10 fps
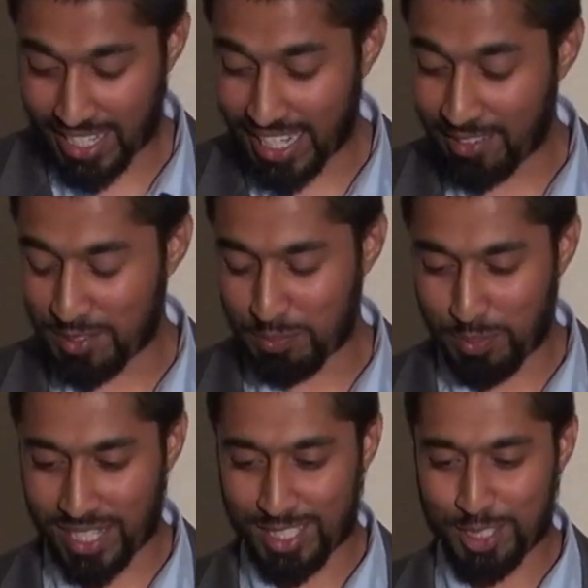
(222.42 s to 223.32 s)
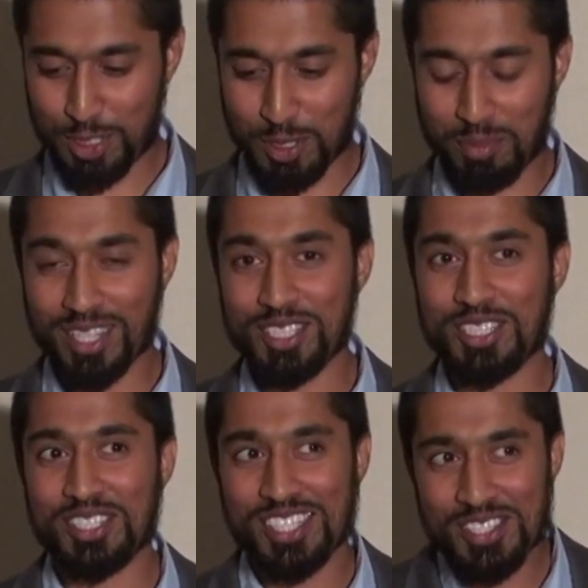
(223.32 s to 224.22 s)
They gave pretzels to the
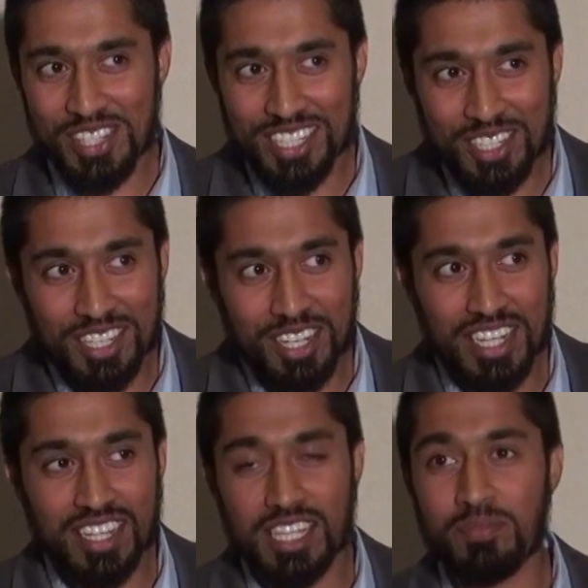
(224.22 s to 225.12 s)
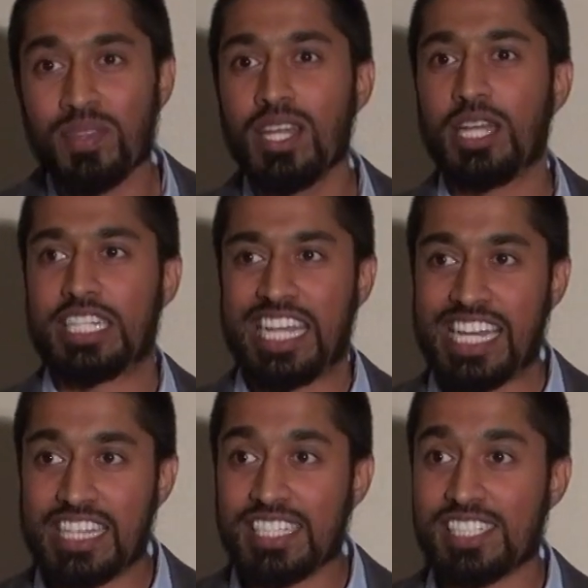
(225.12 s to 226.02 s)
brothers. Sadaqallah al
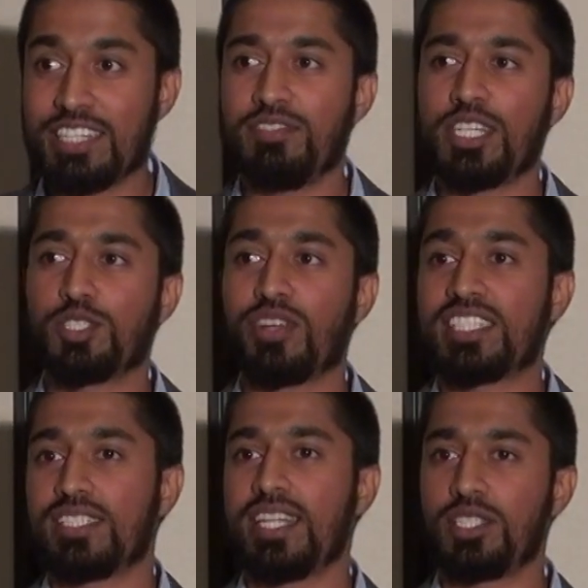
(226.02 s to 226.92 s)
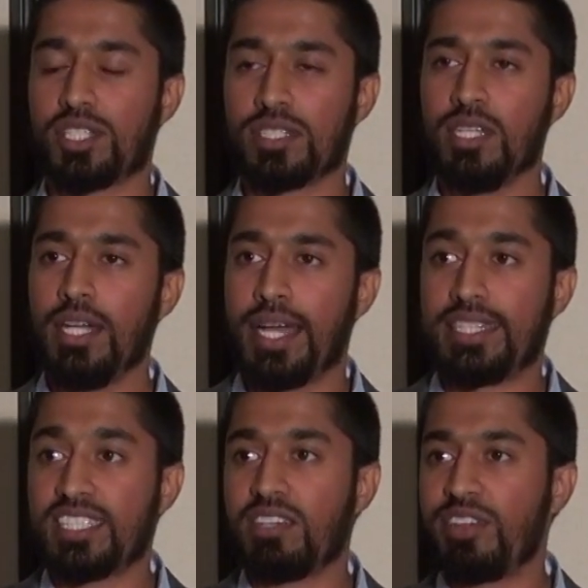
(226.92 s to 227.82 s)
Take this evening's recitation. And uh,
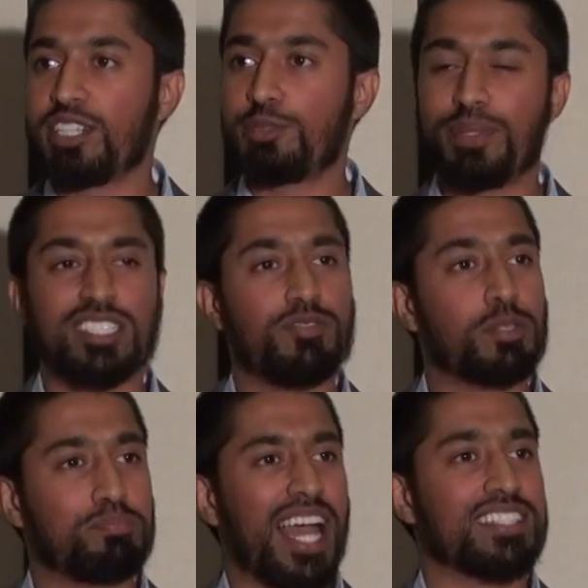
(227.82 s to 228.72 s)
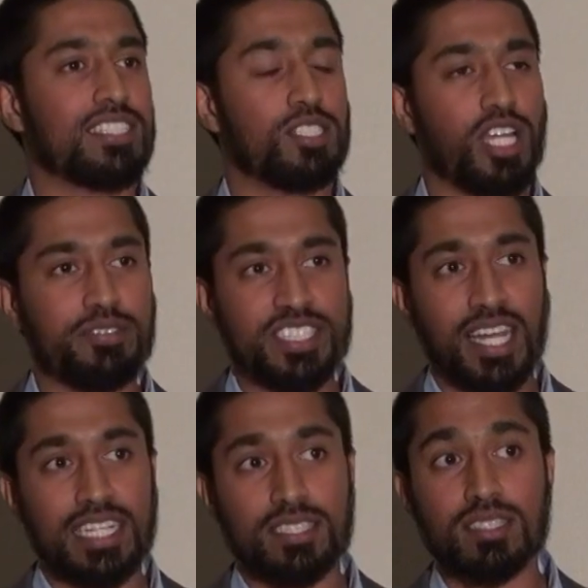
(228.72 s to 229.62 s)
this is a very specific passage. I
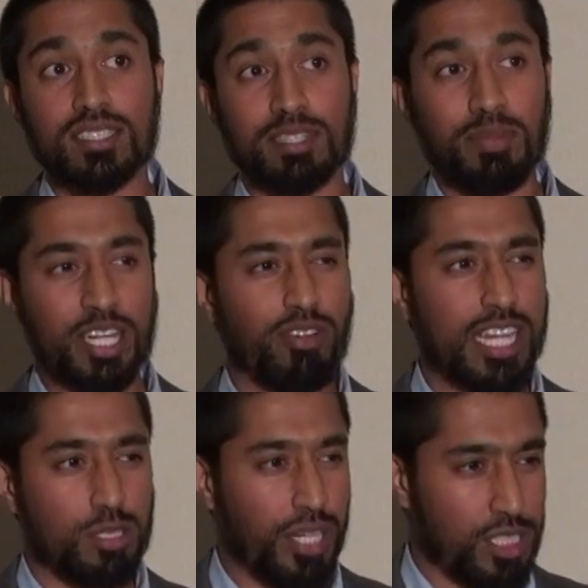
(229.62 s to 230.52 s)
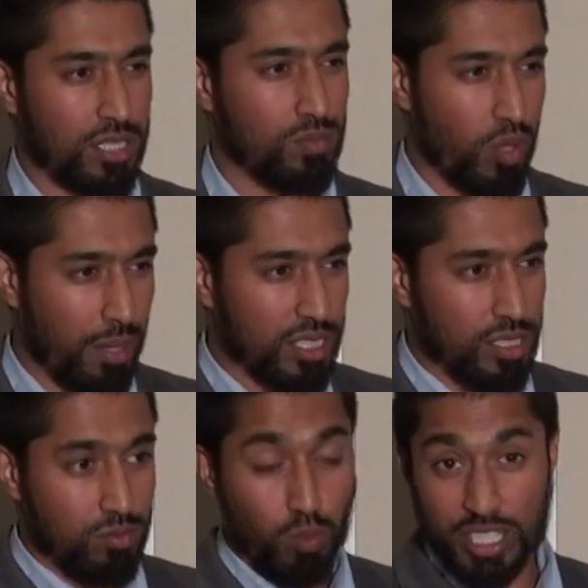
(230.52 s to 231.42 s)
recited this at my graduation when I was
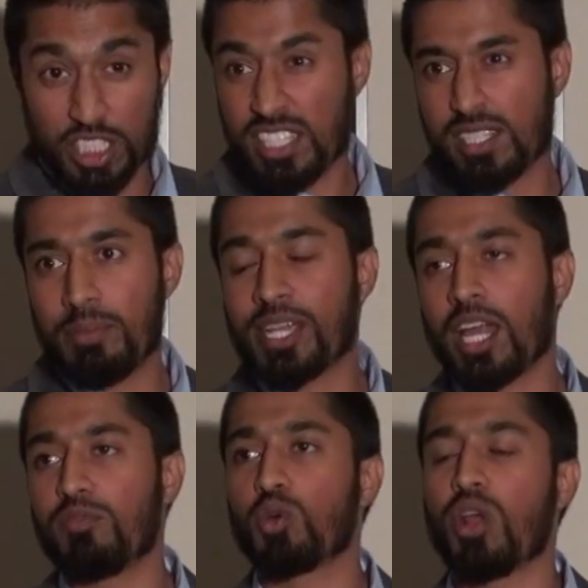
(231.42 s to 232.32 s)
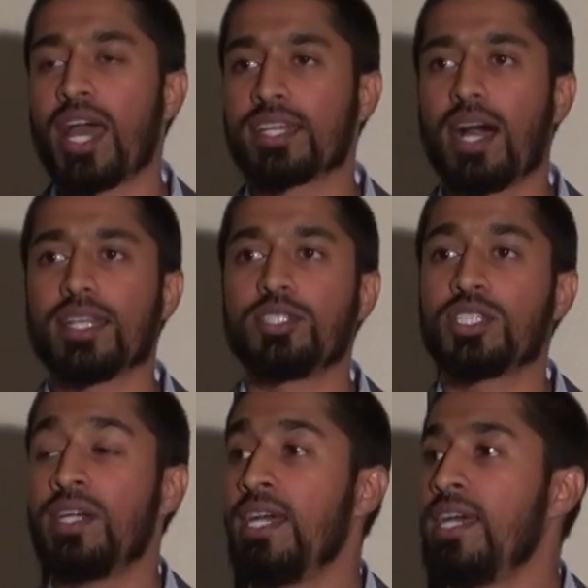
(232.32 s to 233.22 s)
when just coming out of Quran college.
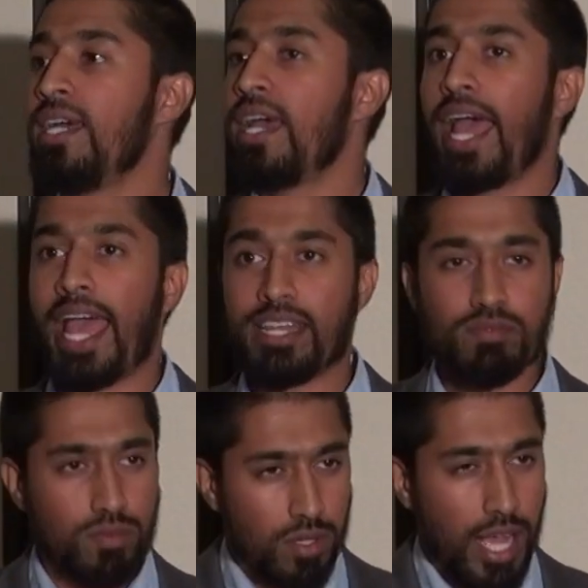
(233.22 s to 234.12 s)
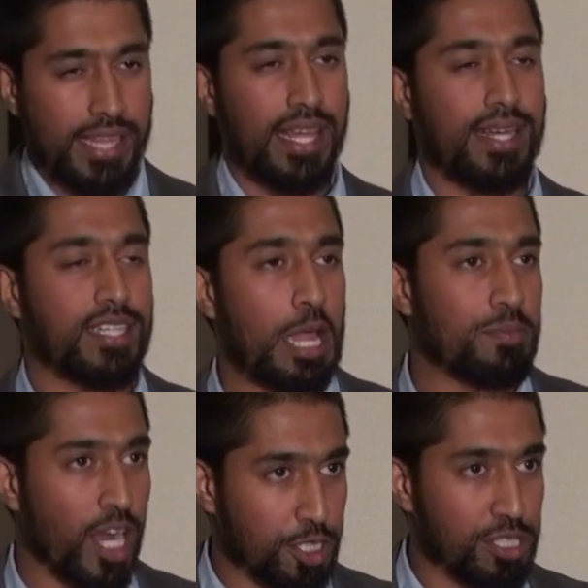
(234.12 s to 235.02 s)
And at that time,
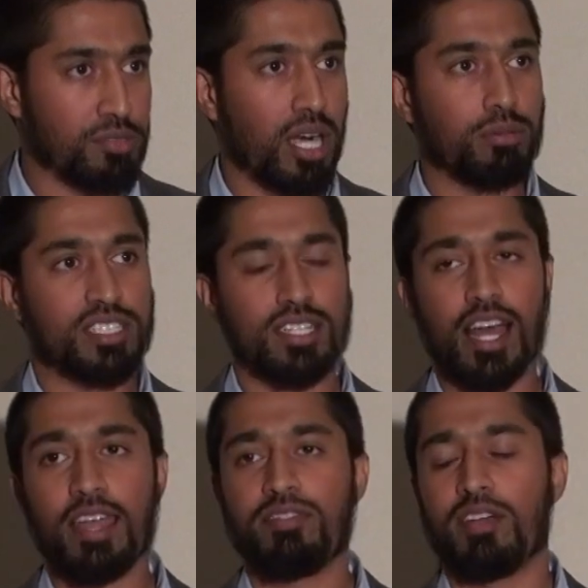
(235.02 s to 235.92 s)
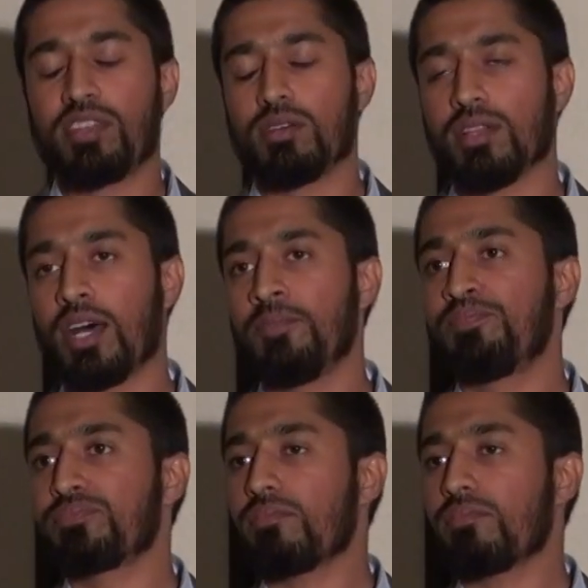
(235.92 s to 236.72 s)
Dr. Israr was alive, Hafidullah.